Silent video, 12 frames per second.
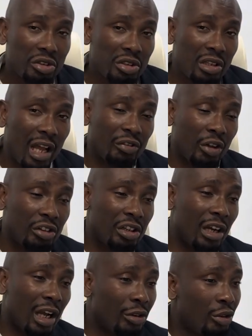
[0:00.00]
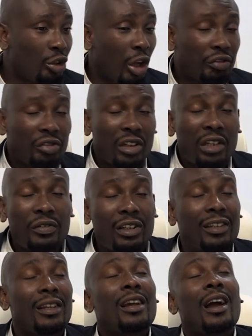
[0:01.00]
There's nothing you can do. You just leave
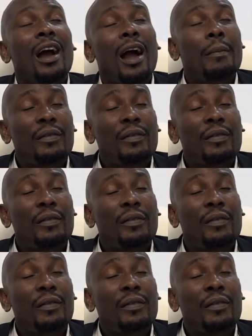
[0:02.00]
it and